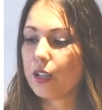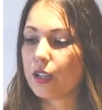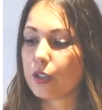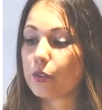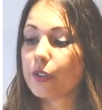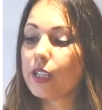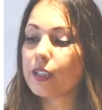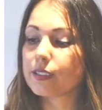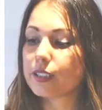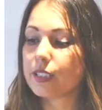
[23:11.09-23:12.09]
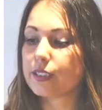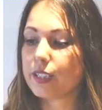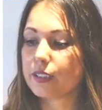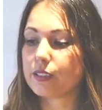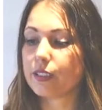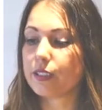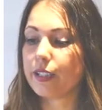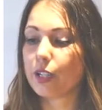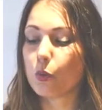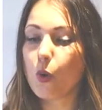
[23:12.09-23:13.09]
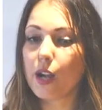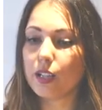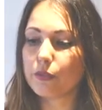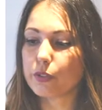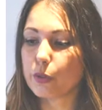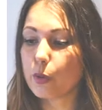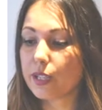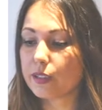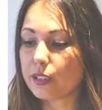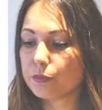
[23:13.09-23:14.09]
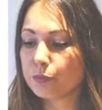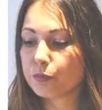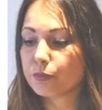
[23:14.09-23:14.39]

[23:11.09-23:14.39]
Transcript: and gorillas, in this case they are wild from Uganda,